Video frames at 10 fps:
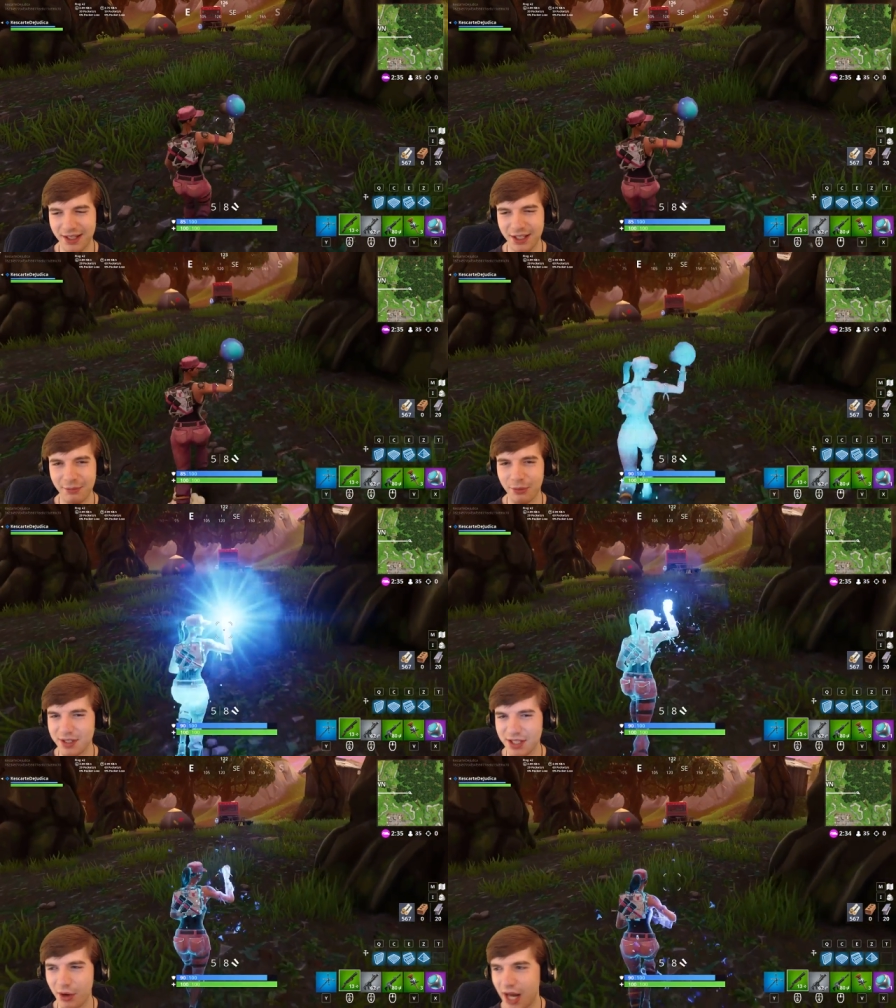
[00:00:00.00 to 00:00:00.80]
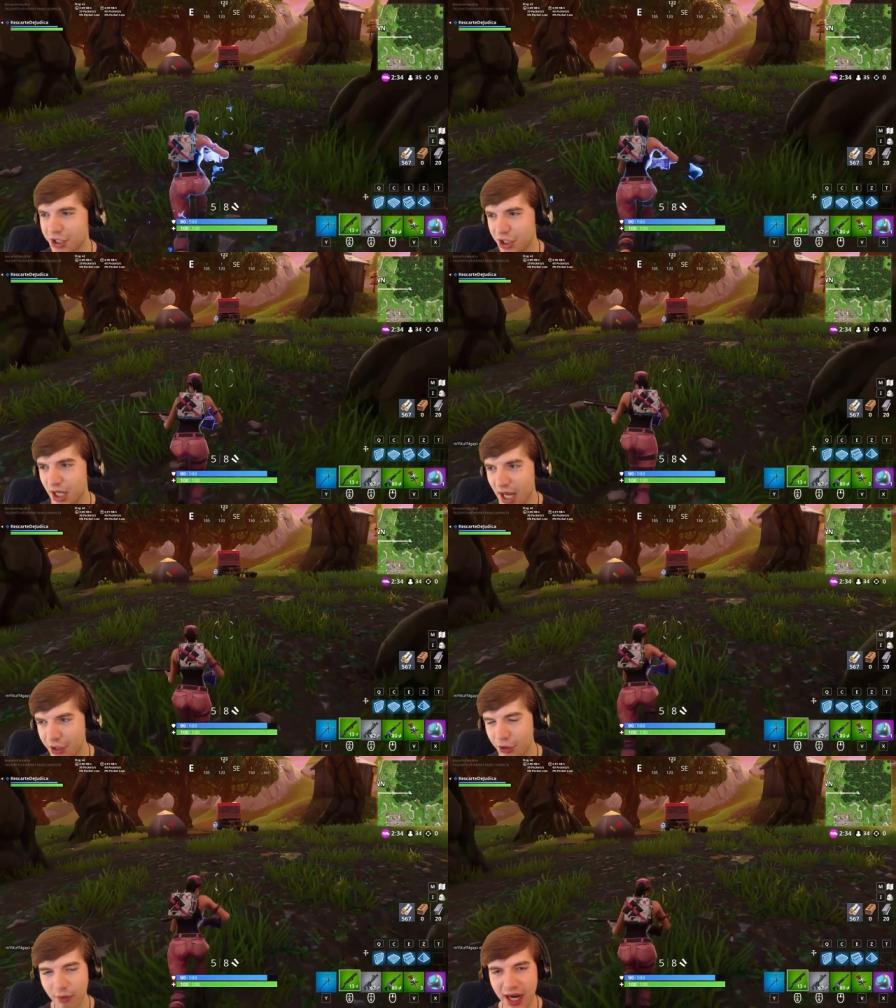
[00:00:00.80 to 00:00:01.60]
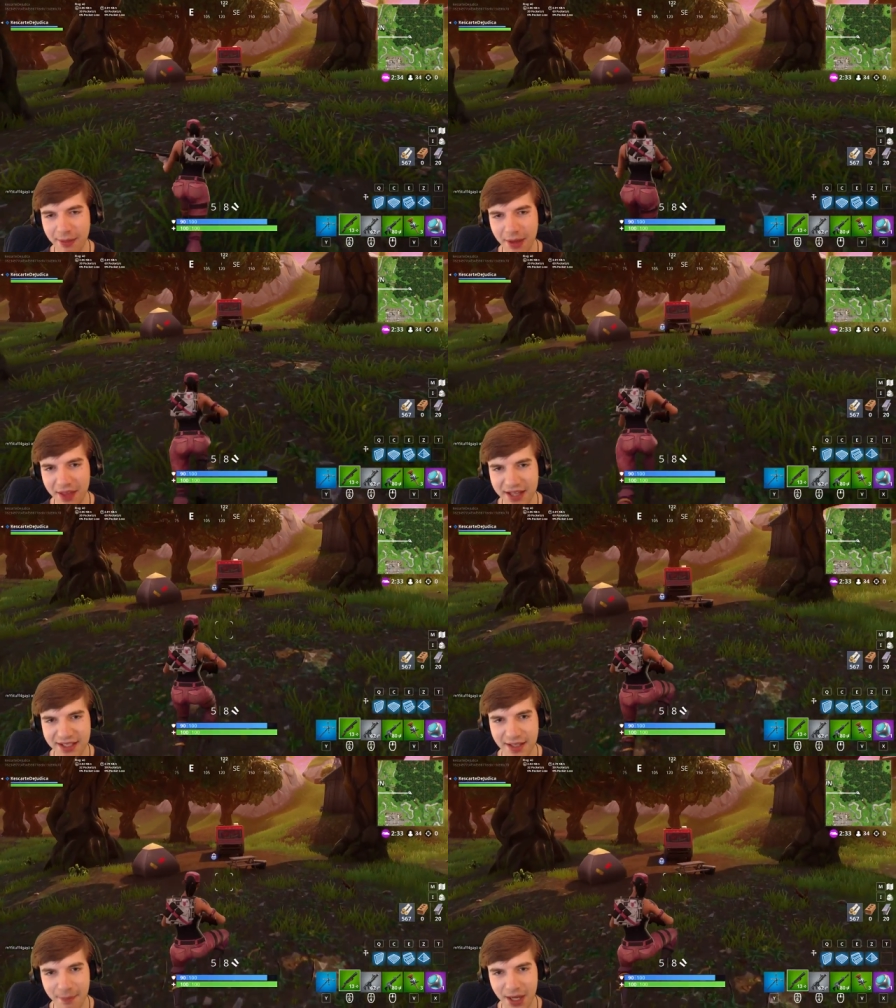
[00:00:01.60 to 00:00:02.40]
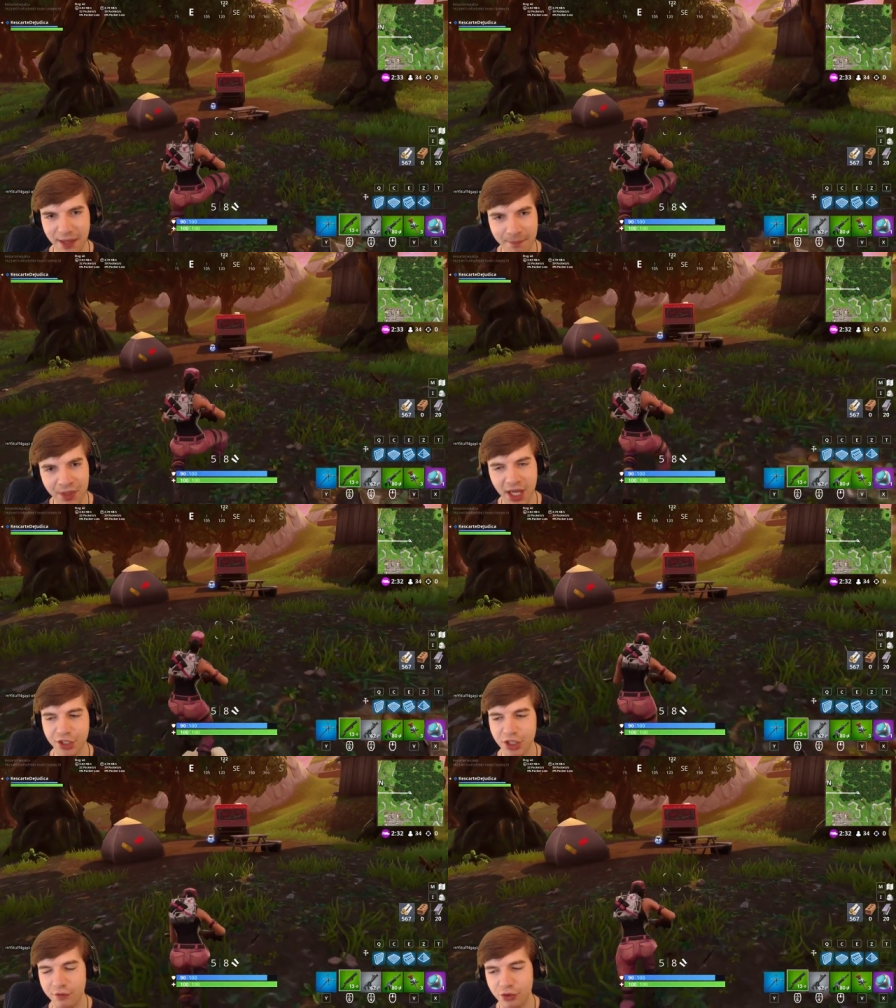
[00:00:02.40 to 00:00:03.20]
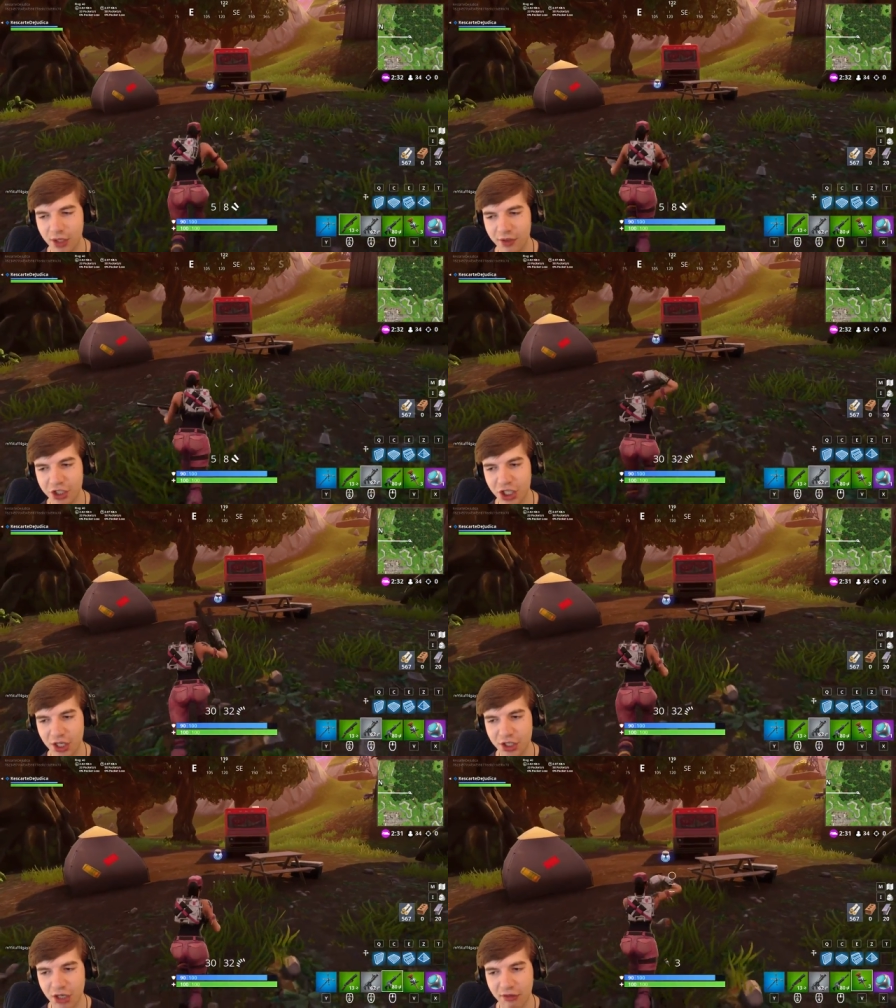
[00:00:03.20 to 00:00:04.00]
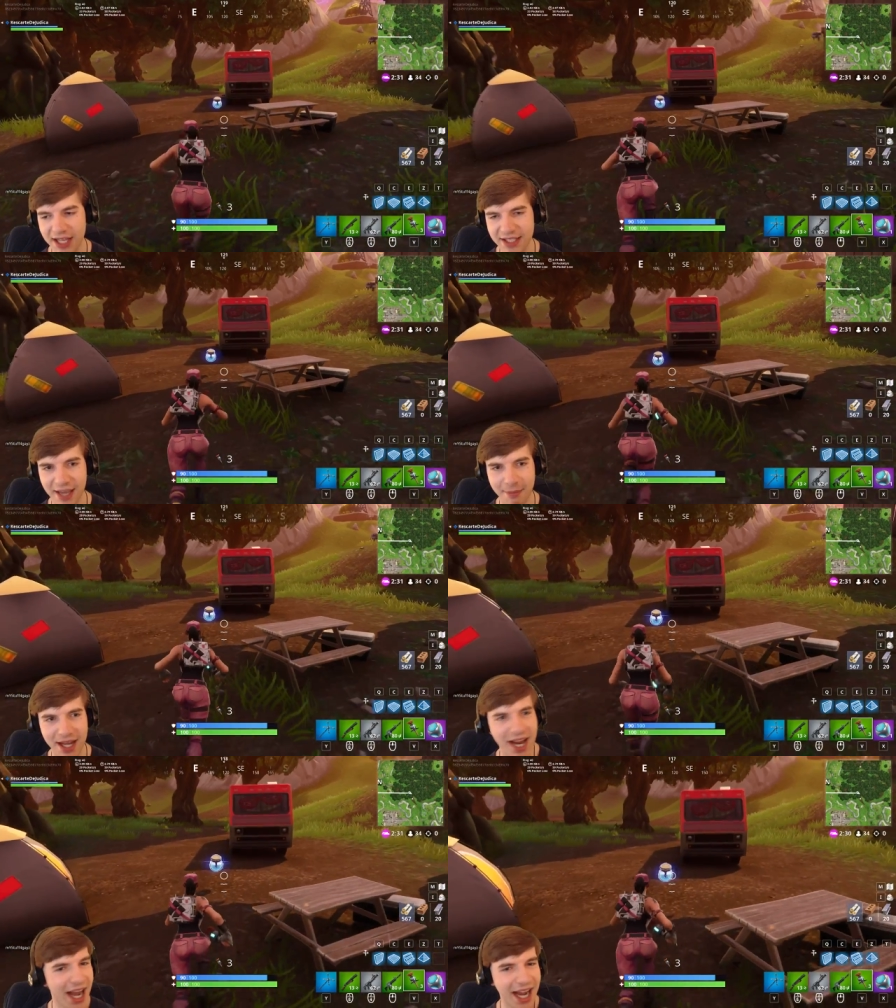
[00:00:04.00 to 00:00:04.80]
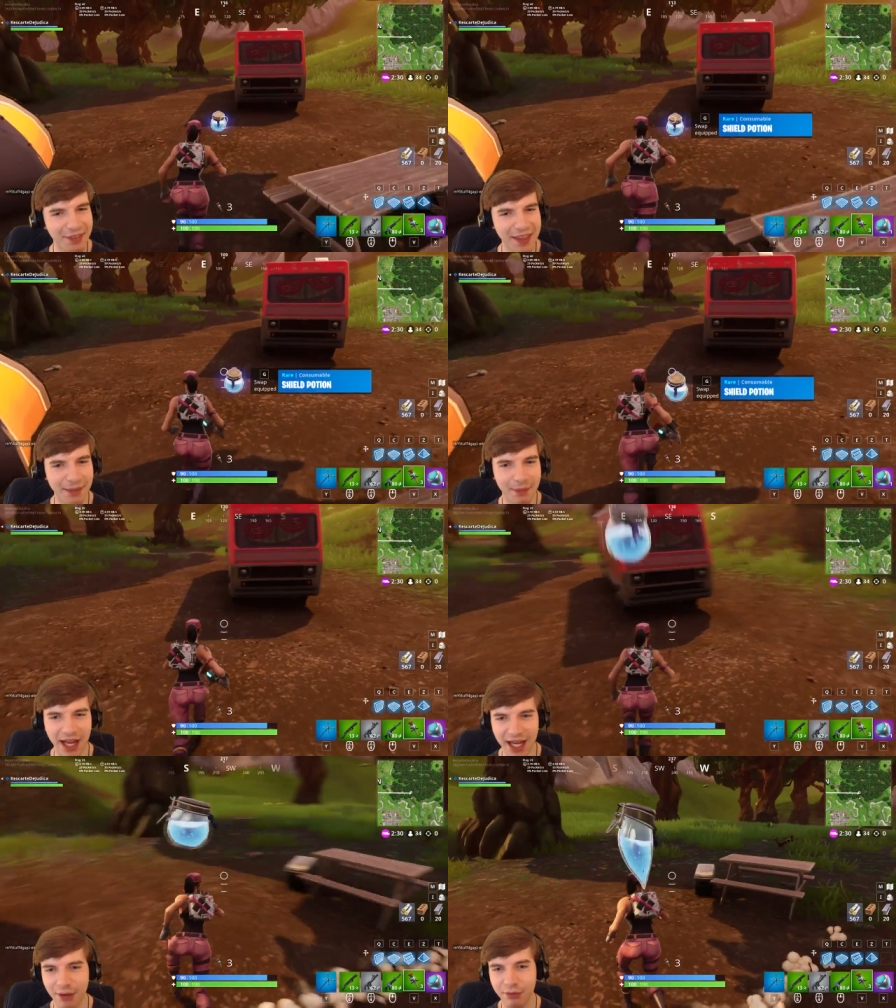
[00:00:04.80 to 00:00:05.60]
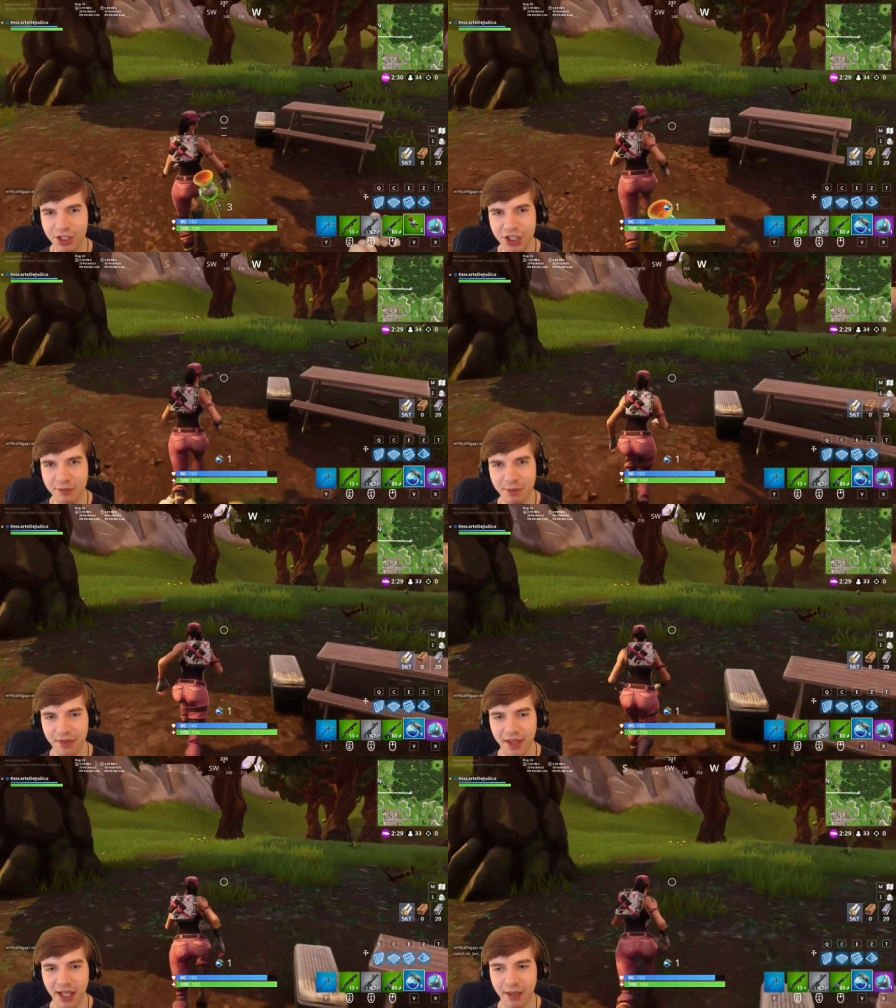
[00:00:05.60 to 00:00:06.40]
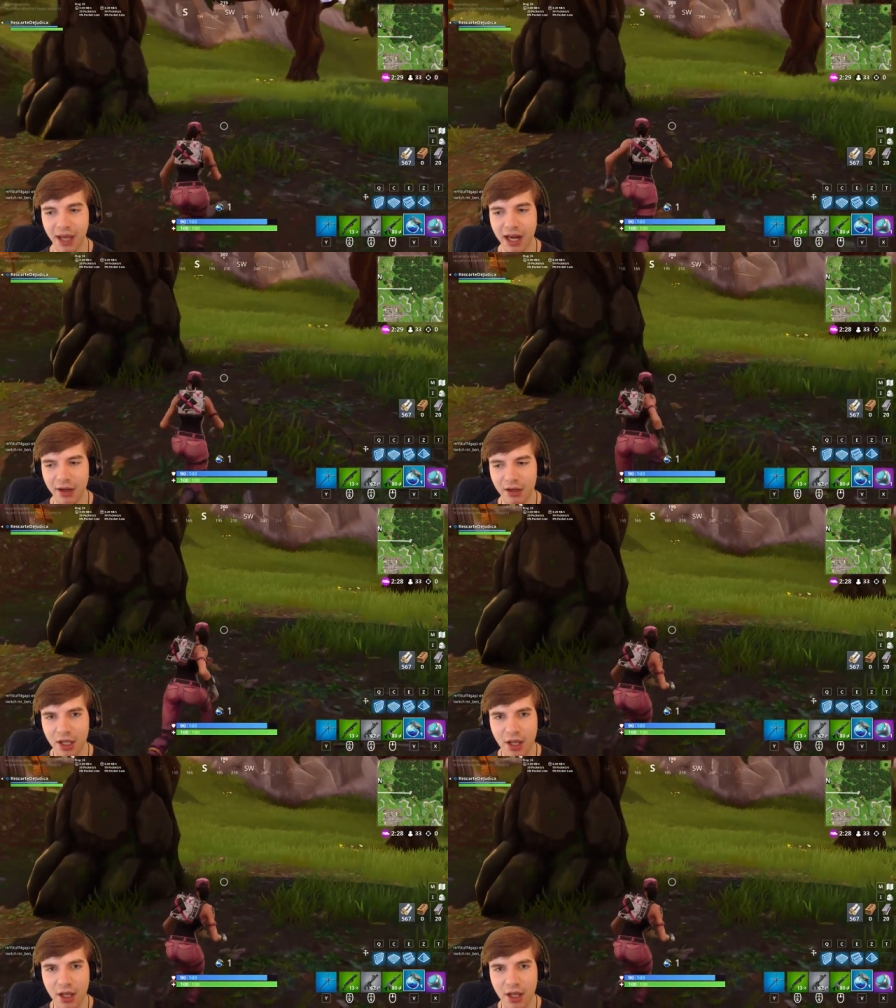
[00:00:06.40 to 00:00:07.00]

You boys know it. You're right about that, somebody. I should have drunk the Chug Jug last game, mate. I didn't think about it, and I really should have been thinking about it.